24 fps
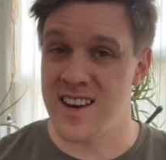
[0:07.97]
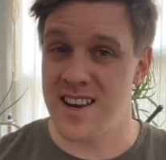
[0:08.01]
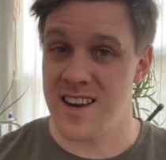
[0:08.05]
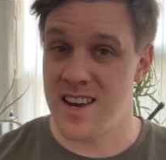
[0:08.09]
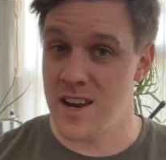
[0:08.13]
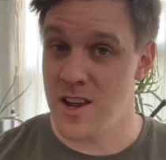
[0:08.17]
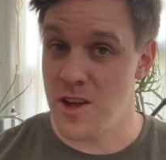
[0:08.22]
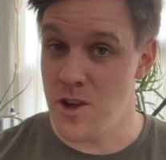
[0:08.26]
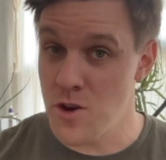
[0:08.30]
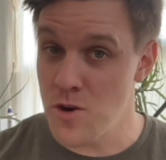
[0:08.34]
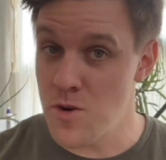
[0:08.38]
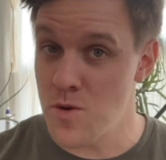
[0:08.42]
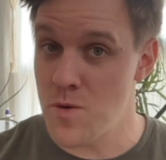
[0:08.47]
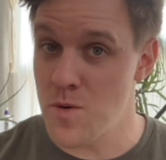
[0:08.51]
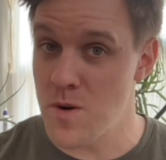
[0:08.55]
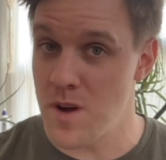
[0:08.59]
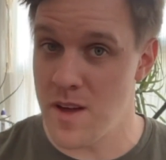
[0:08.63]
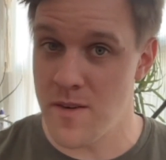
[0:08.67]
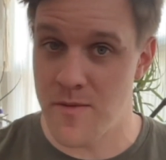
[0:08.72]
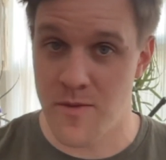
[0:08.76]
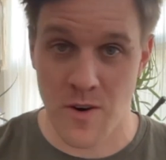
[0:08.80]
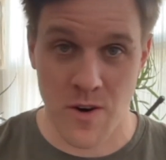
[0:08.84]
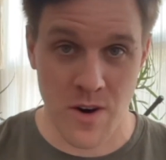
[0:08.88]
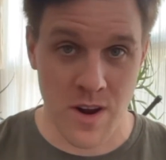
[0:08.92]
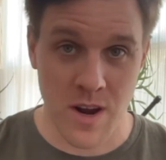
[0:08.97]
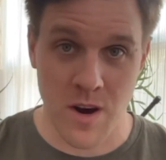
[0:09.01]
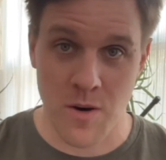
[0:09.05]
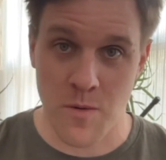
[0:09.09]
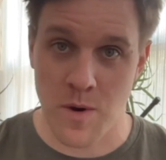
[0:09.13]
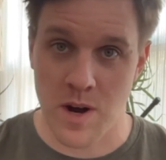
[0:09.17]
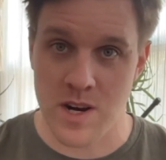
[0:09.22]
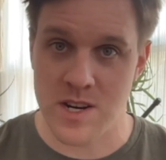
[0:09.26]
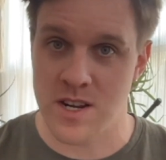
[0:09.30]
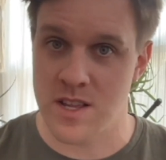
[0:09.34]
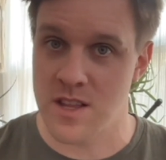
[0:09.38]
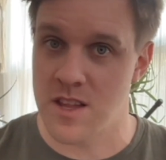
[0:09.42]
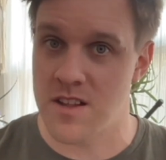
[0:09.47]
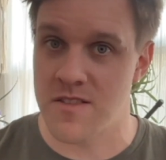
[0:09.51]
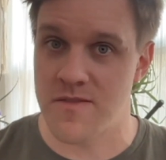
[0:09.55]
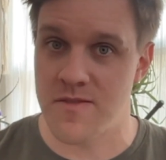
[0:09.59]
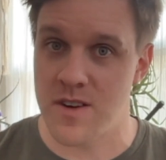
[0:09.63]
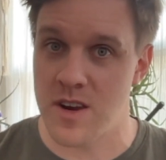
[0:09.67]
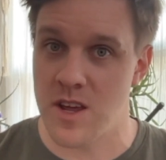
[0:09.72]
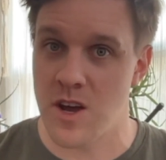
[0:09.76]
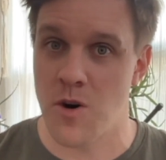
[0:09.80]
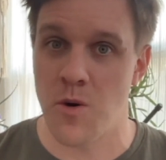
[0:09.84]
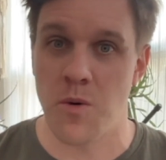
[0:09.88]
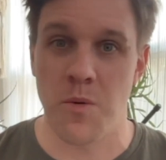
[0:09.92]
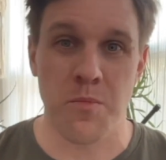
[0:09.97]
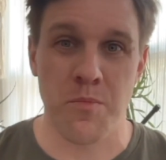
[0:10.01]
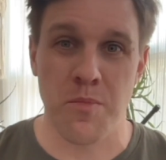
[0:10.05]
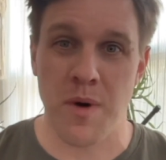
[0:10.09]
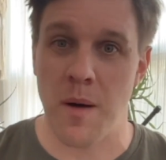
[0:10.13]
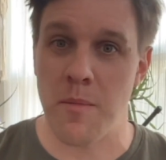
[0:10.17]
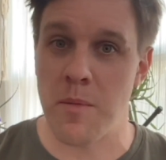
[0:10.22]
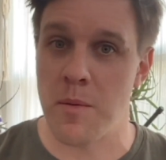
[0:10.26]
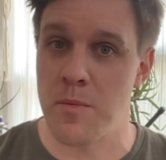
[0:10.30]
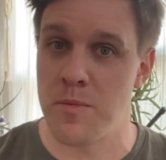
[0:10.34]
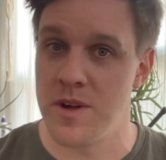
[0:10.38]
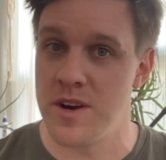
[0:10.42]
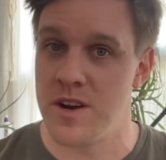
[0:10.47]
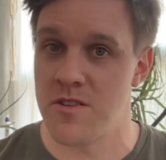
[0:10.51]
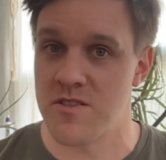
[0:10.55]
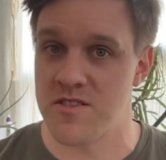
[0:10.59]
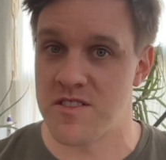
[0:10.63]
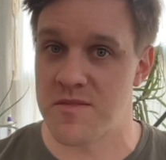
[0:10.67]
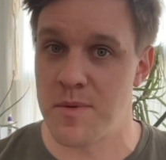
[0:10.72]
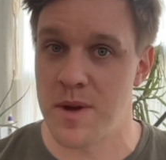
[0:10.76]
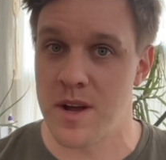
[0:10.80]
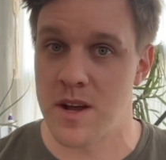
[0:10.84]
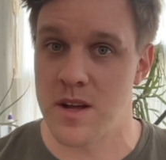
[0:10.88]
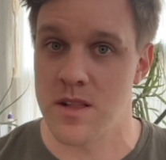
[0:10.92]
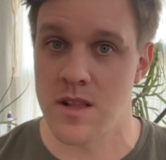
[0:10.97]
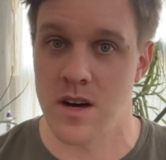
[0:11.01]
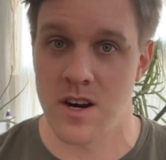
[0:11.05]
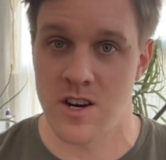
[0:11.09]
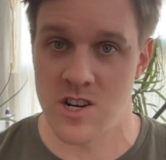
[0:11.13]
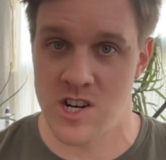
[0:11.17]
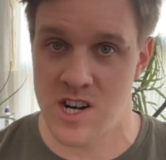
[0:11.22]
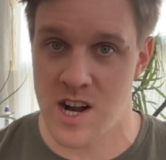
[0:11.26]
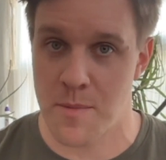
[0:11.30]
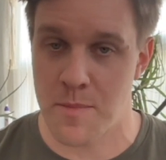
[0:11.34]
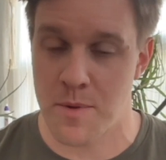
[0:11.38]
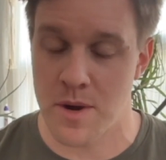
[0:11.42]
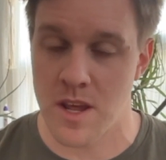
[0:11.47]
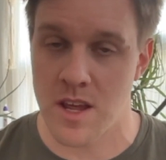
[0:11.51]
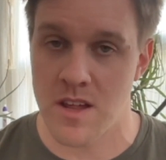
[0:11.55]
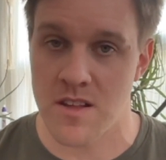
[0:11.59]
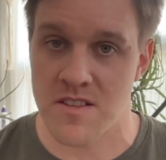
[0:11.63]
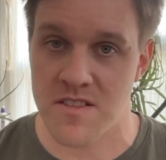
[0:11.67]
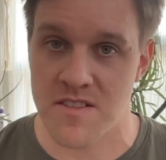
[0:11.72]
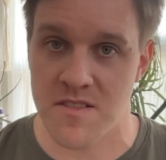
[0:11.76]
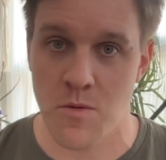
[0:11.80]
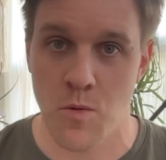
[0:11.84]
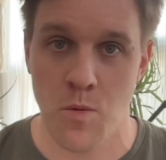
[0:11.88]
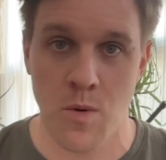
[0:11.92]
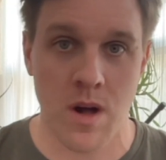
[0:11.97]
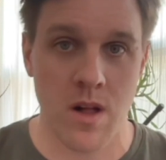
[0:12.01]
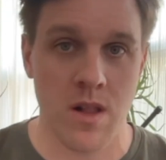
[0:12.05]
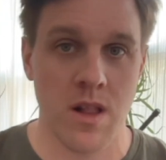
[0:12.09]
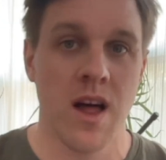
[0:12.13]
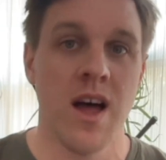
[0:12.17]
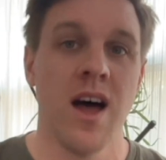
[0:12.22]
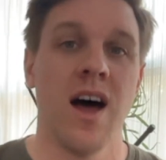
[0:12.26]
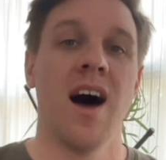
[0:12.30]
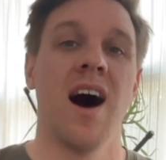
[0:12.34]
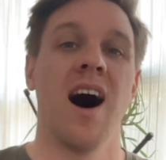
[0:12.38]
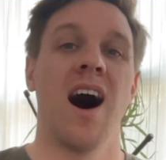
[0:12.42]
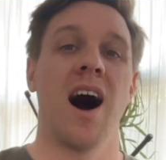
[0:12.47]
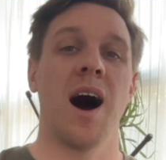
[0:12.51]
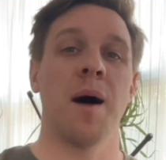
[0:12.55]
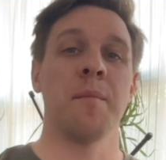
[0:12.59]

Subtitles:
you, if you're here watching this video, probably don't speak a lot of Japanese. Well, I'm